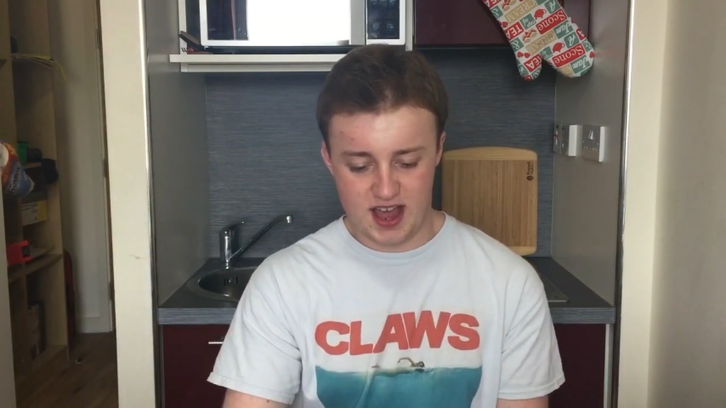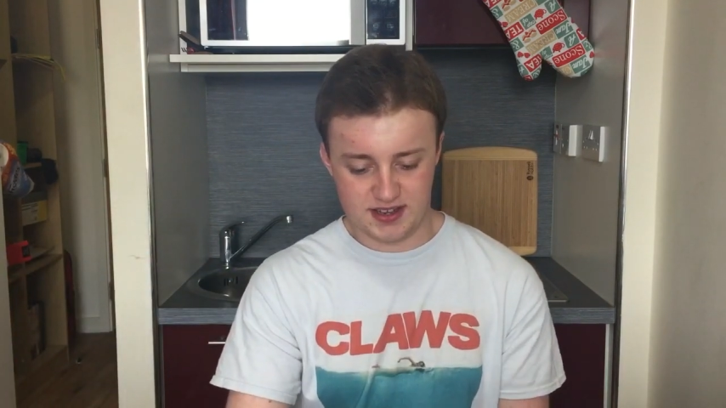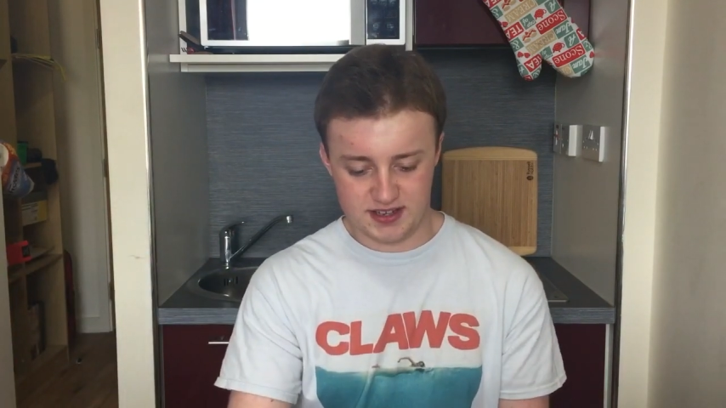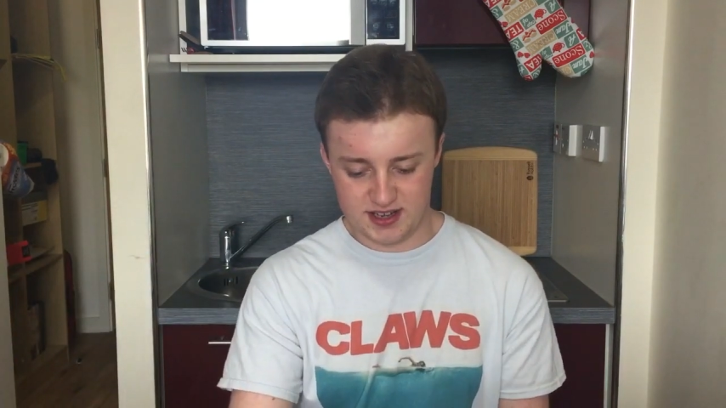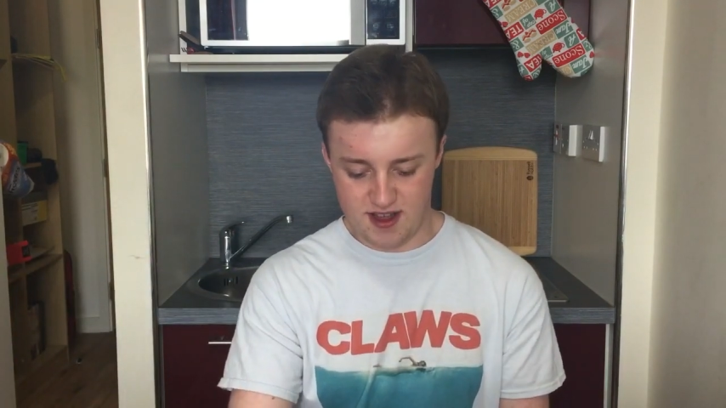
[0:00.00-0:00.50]

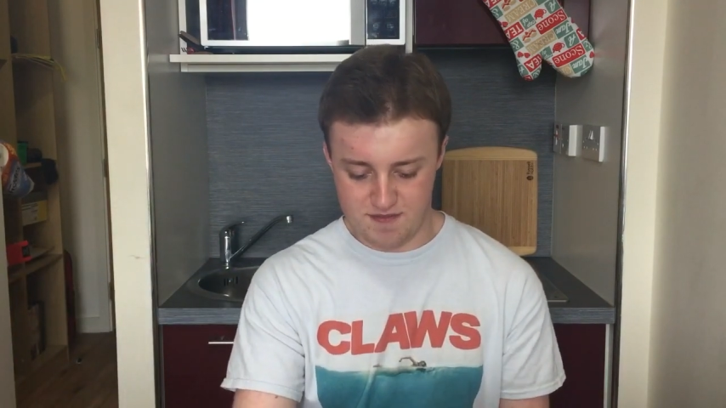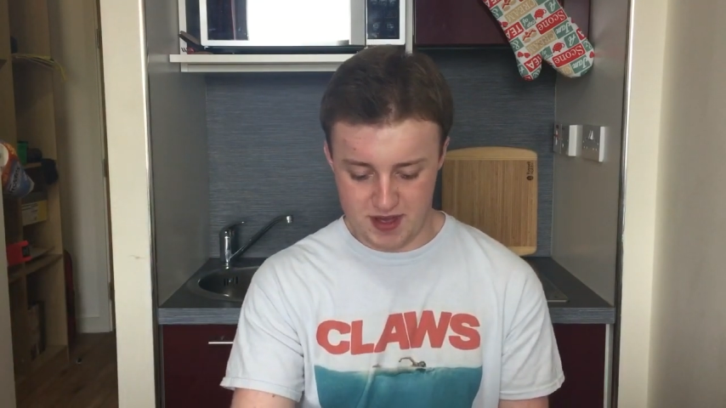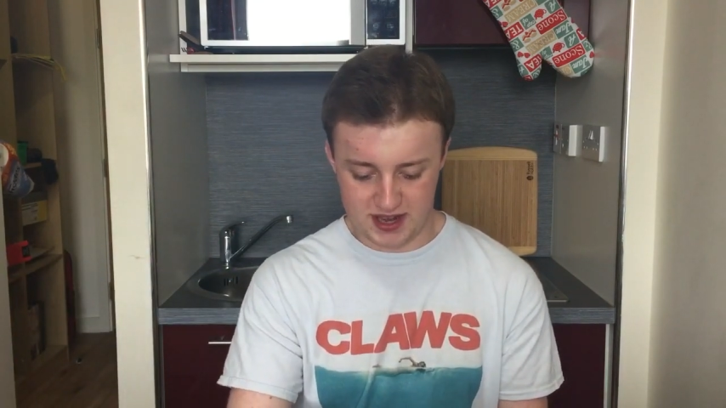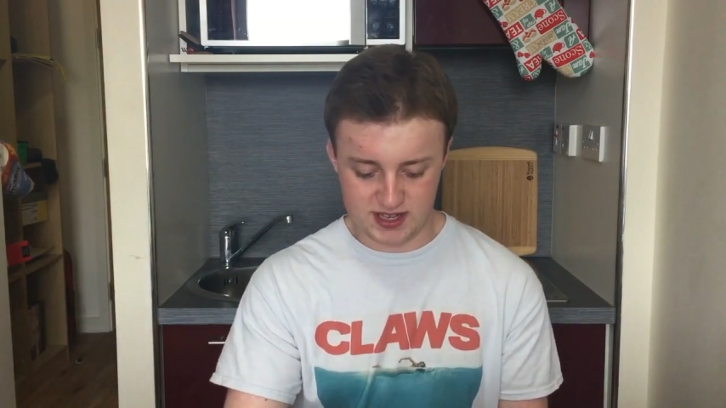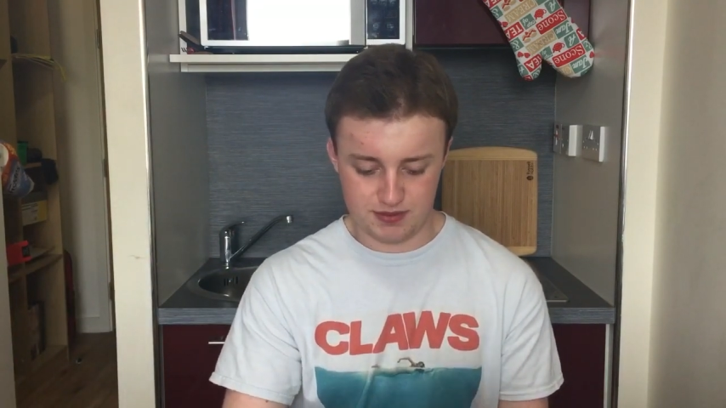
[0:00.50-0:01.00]
And
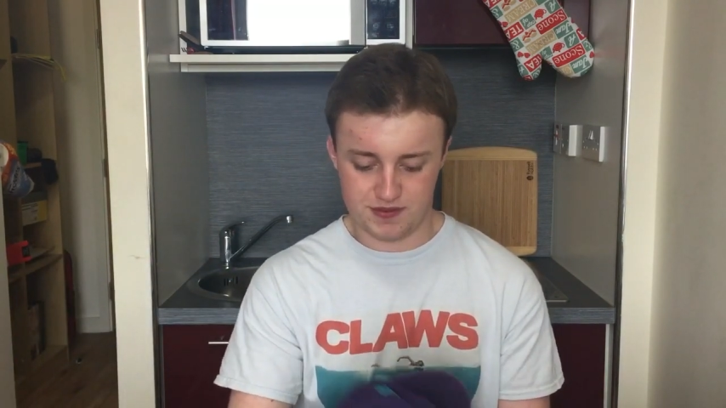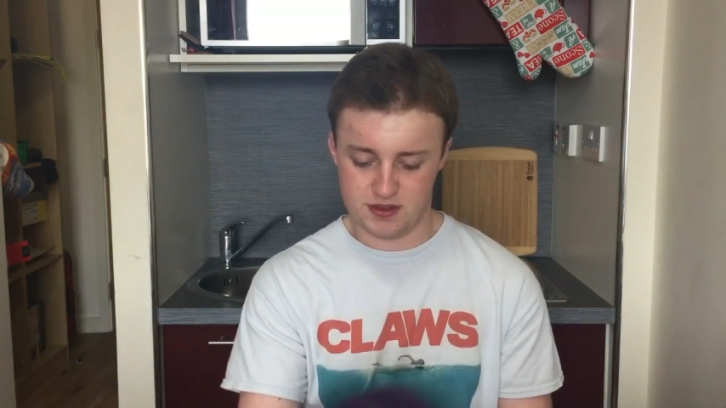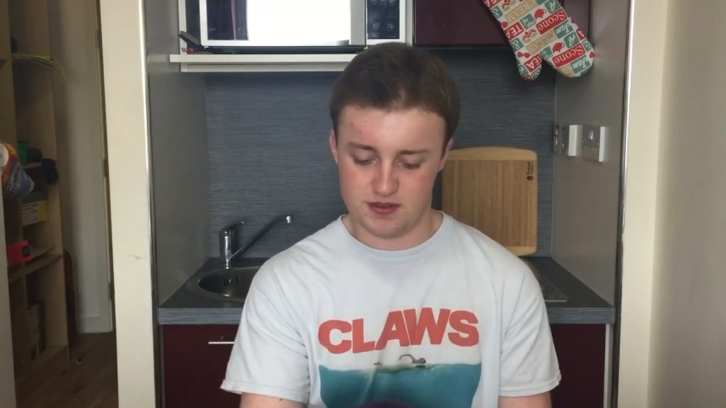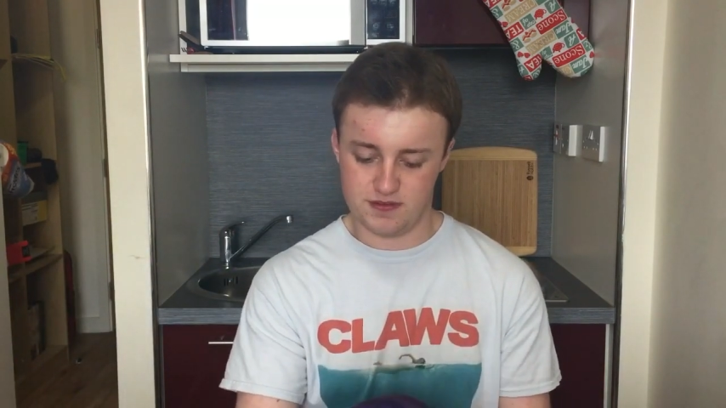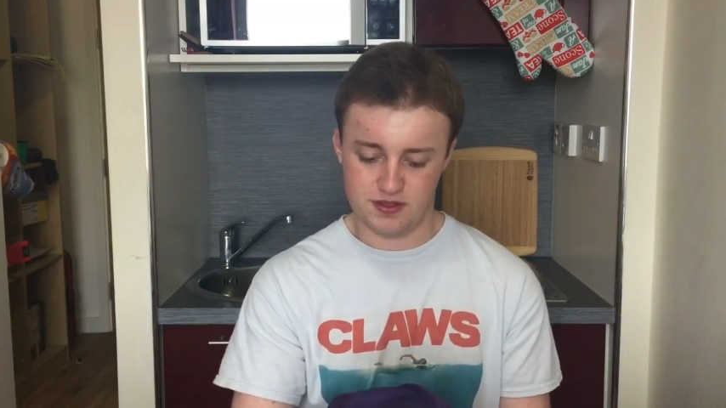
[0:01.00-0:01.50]
I've picked up a
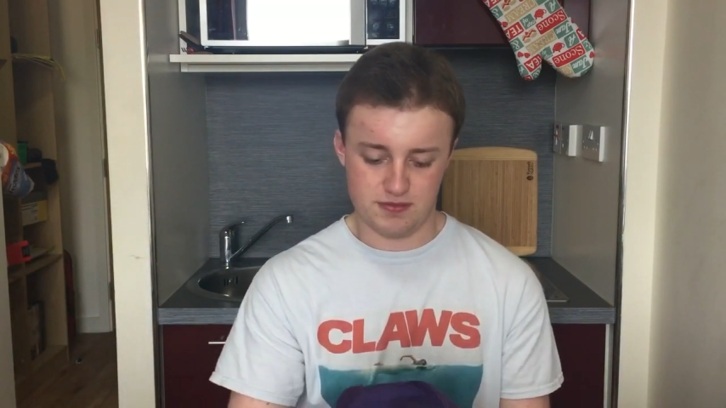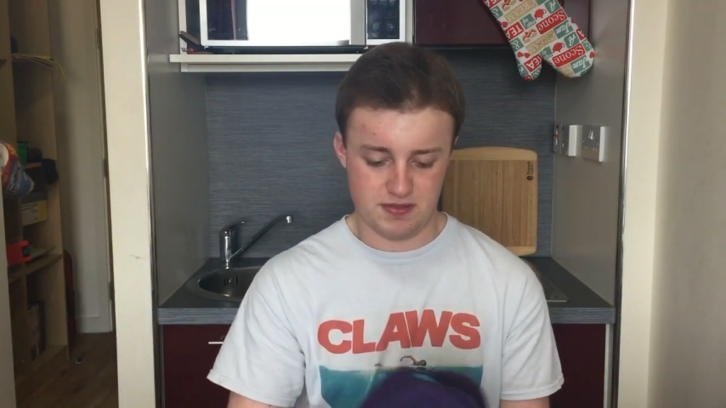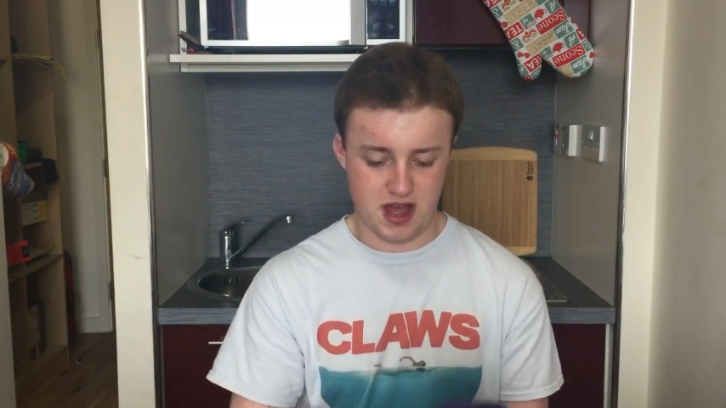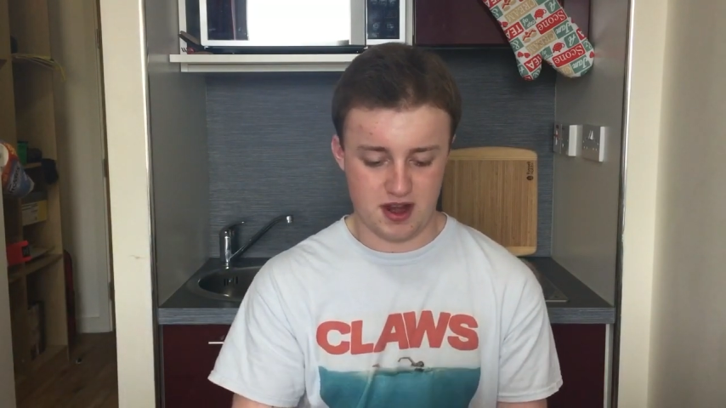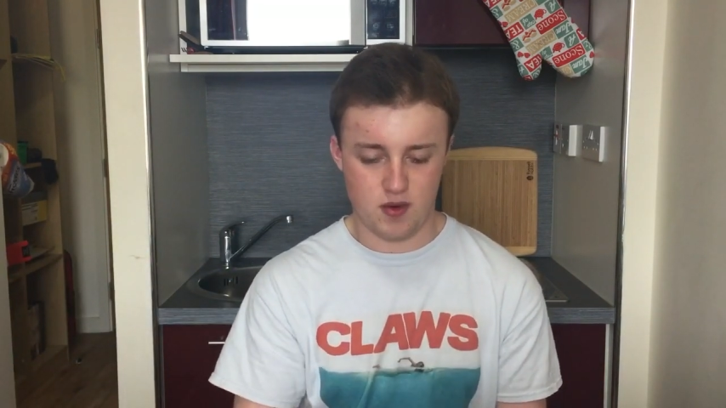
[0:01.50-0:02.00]
few of
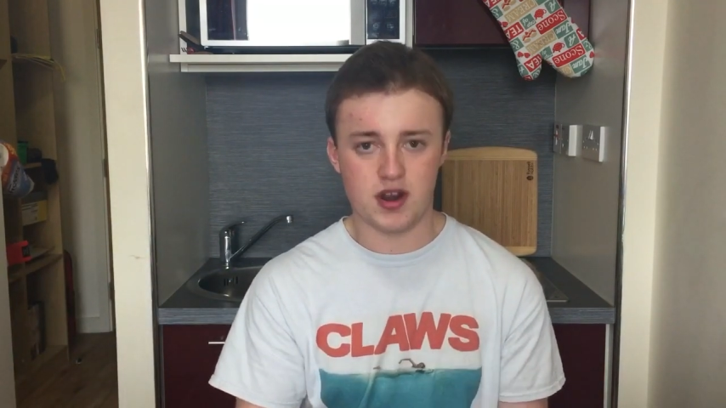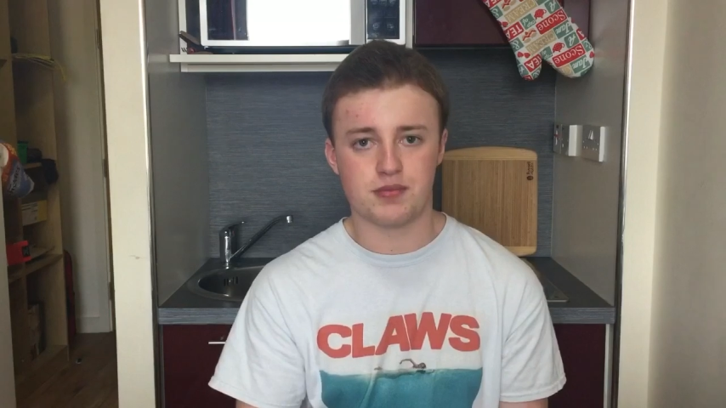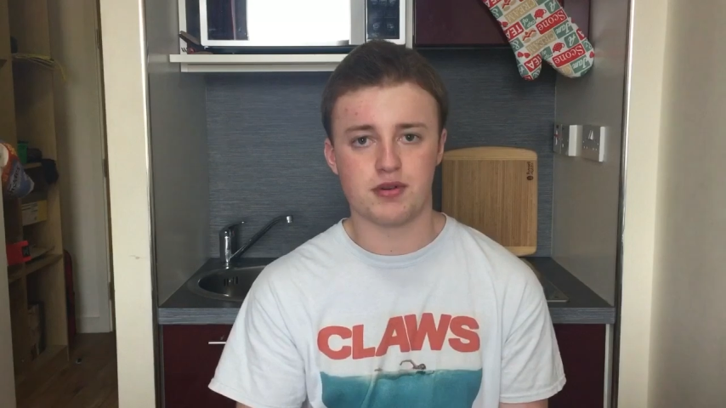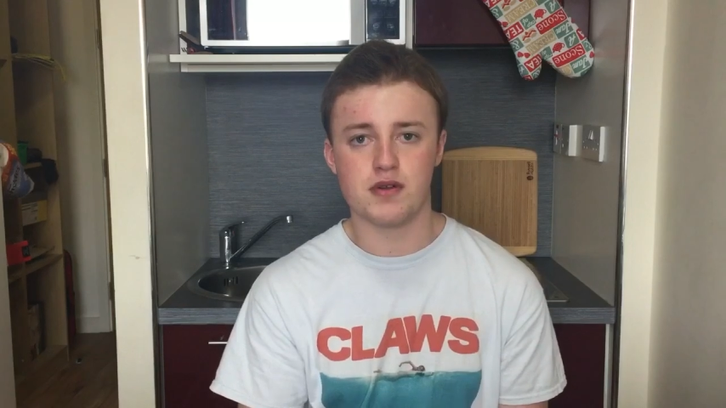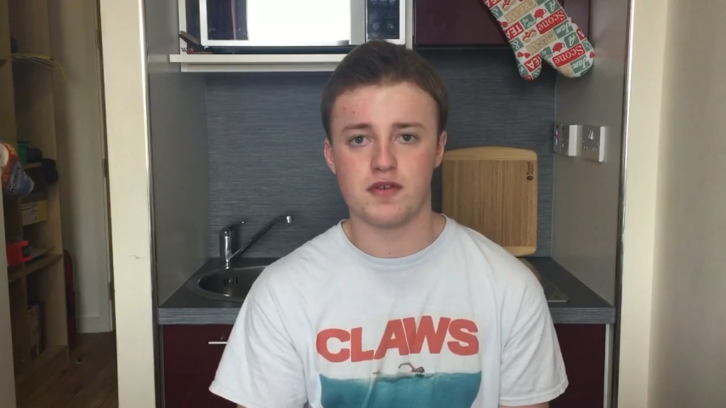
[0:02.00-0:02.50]
them, and I
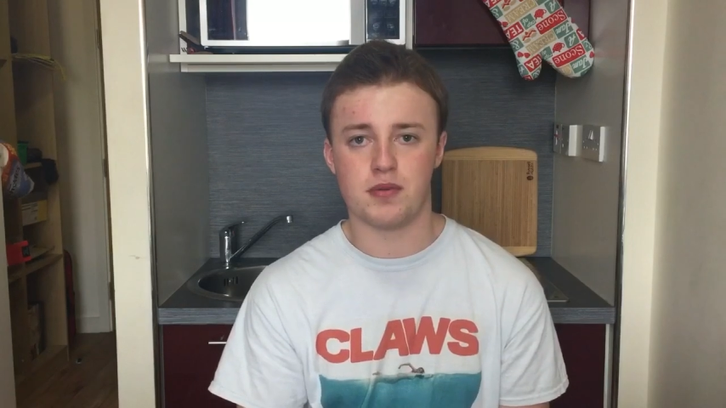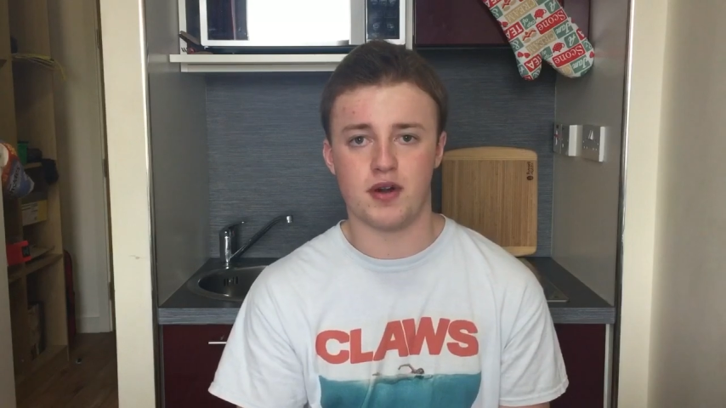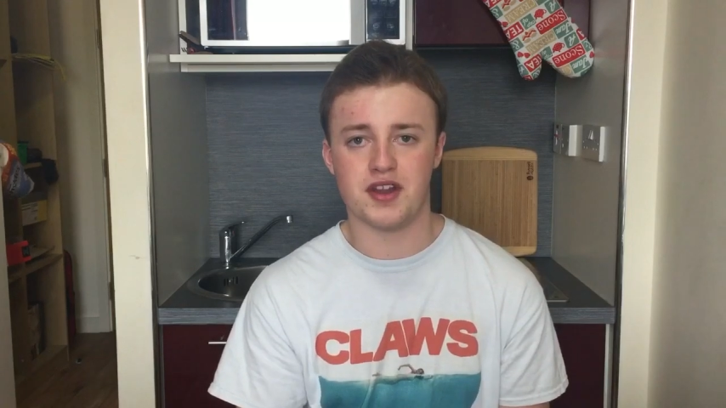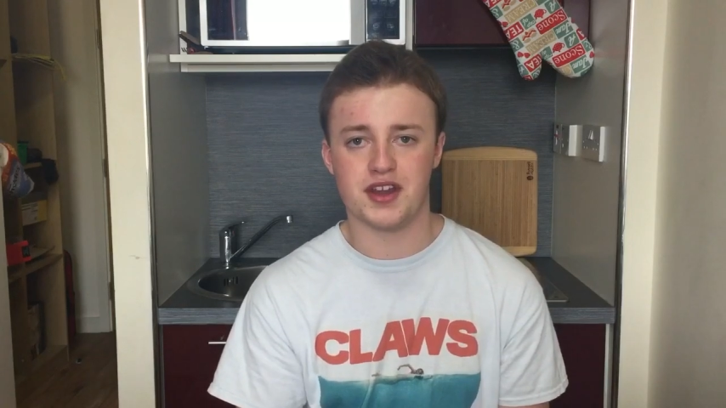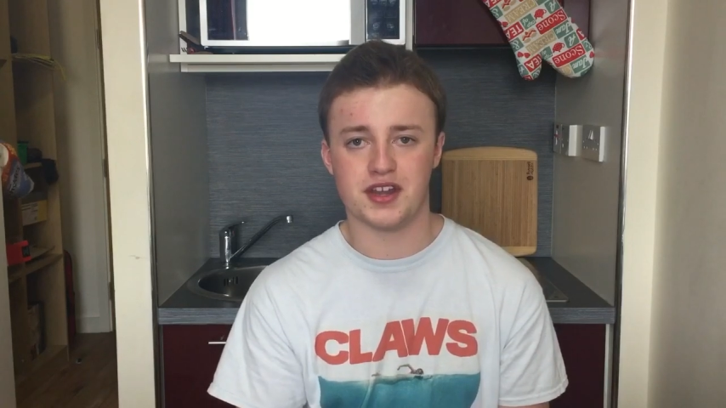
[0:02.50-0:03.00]
want to prove a
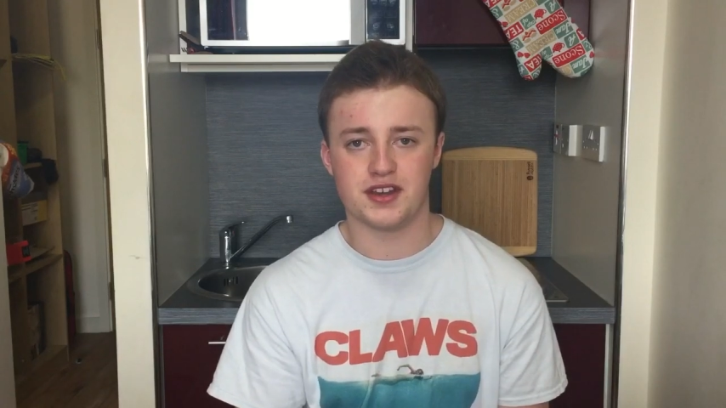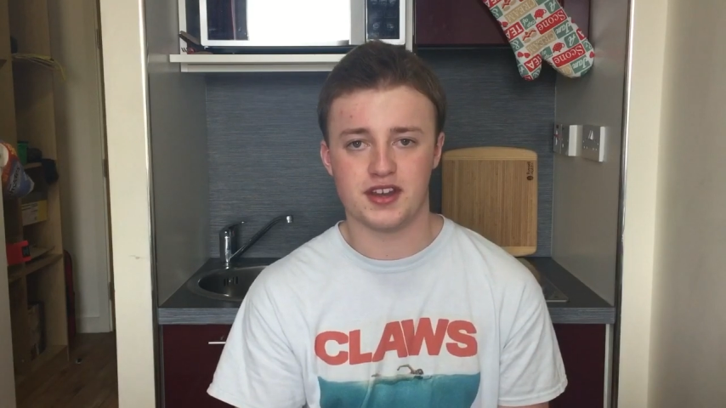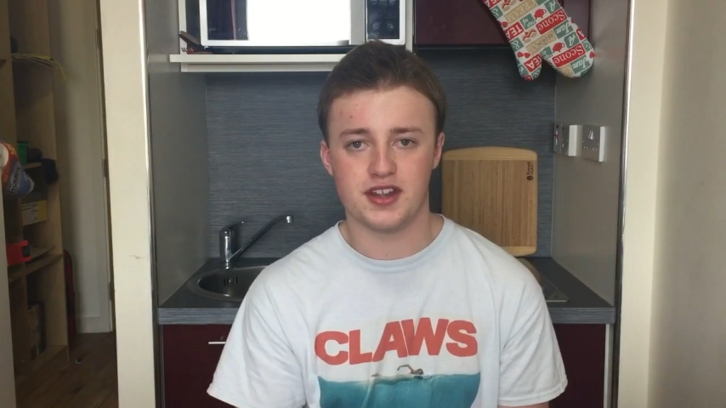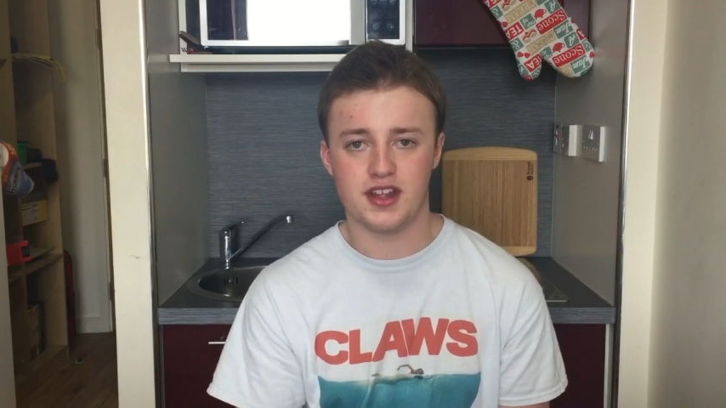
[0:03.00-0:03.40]
point.